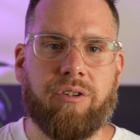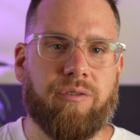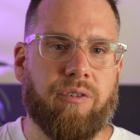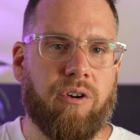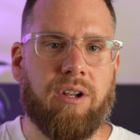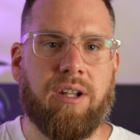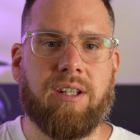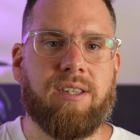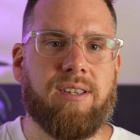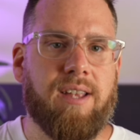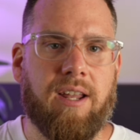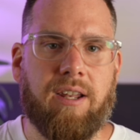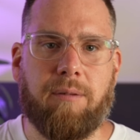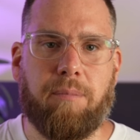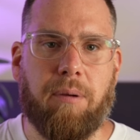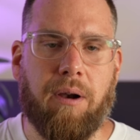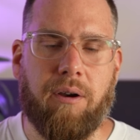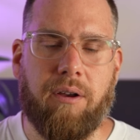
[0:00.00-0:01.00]
for an
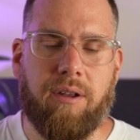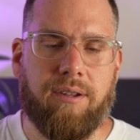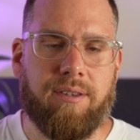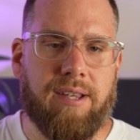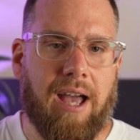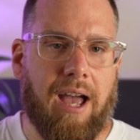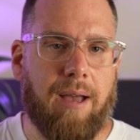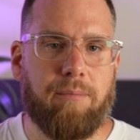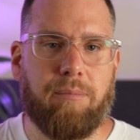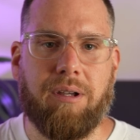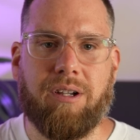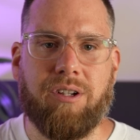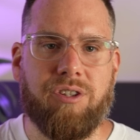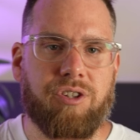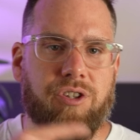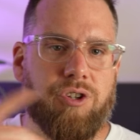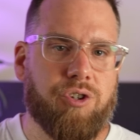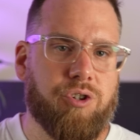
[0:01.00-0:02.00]
extended period of time
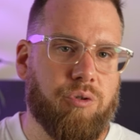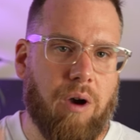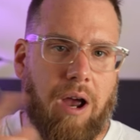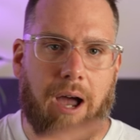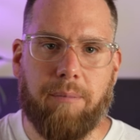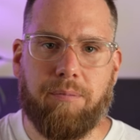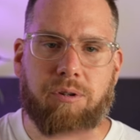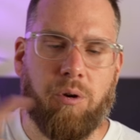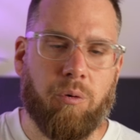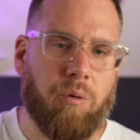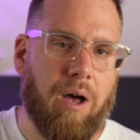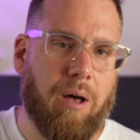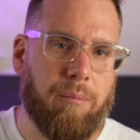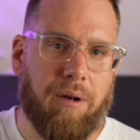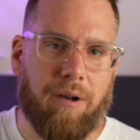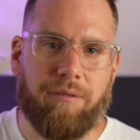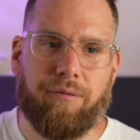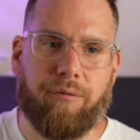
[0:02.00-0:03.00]
because of the straps
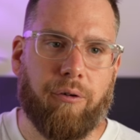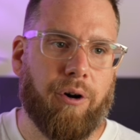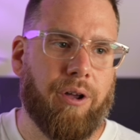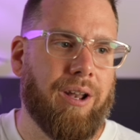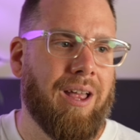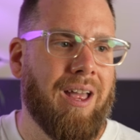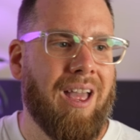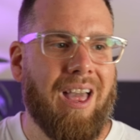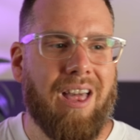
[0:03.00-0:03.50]
around my foot.